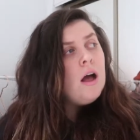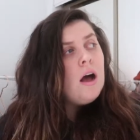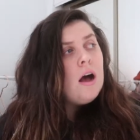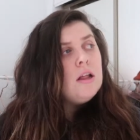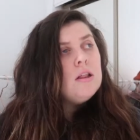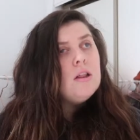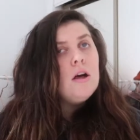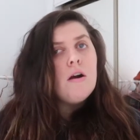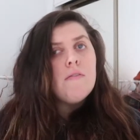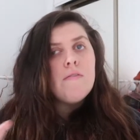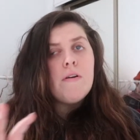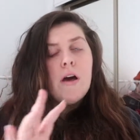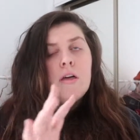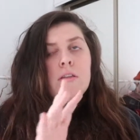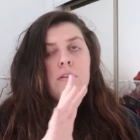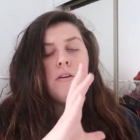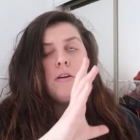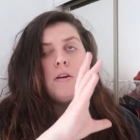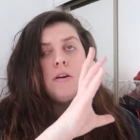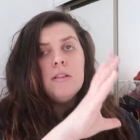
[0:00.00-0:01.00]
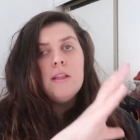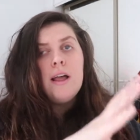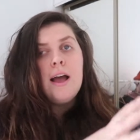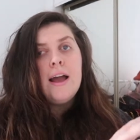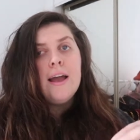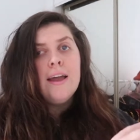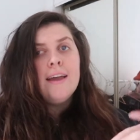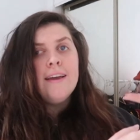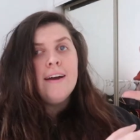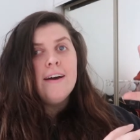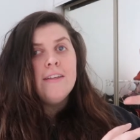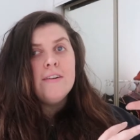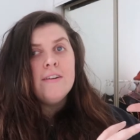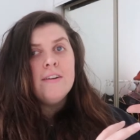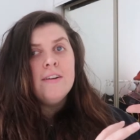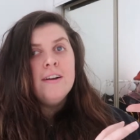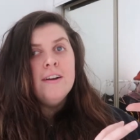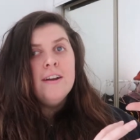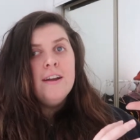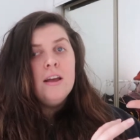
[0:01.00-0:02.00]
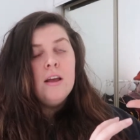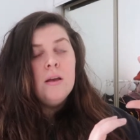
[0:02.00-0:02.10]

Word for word: a lot of underlying other